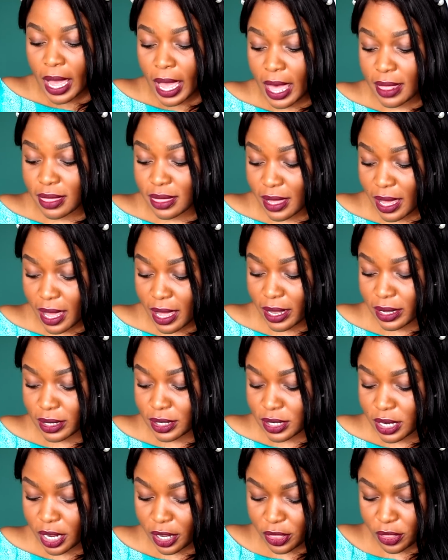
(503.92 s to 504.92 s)
And then
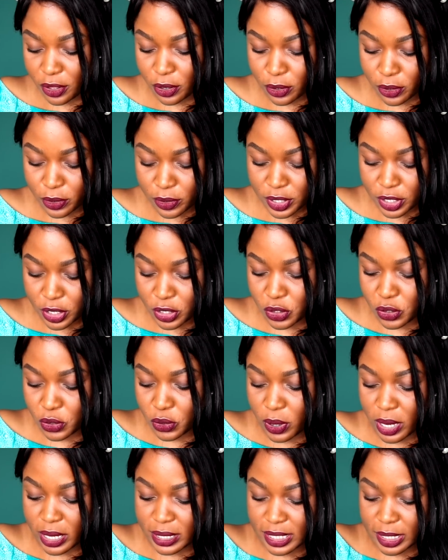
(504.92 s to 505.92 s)
tuck those into
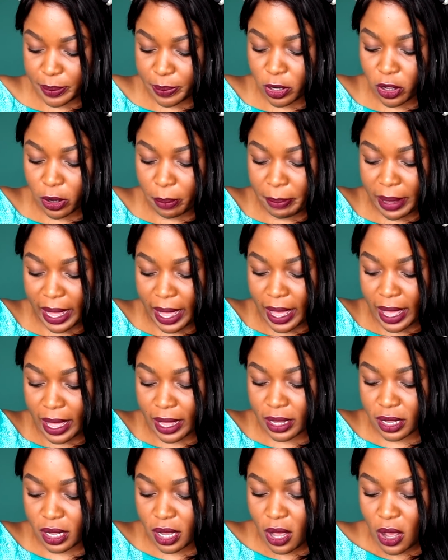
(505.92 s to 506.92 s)
a Ziploc
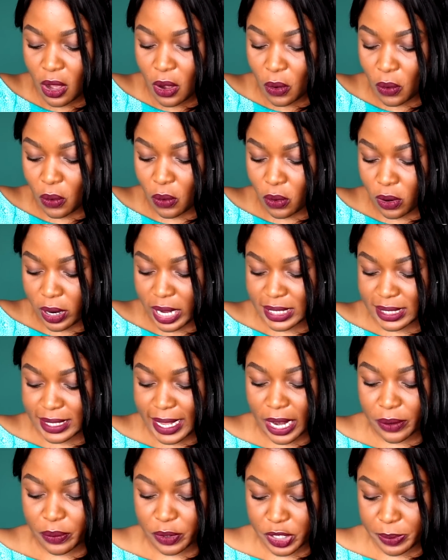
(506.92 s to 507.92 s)
bag or a
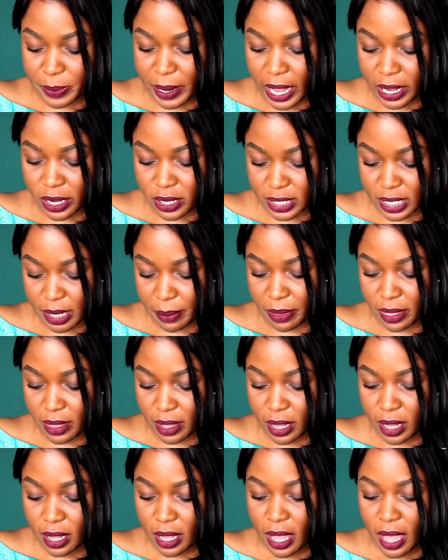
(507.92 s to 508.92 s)
sandwich bag or
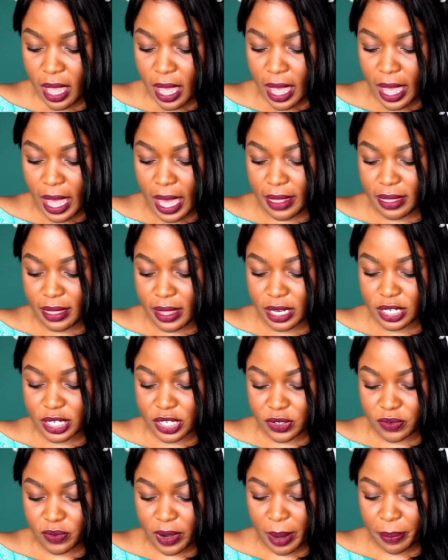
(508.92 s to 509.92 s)
something, and then
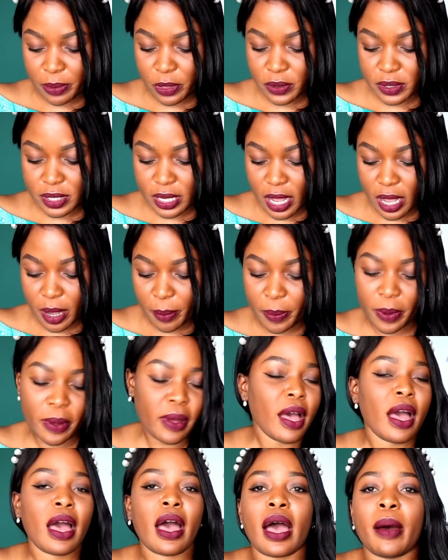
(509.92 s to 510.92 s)
just wrap those up
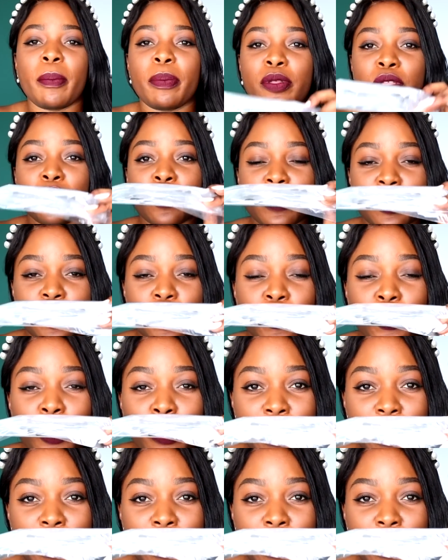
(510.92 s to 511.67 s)
and put those in your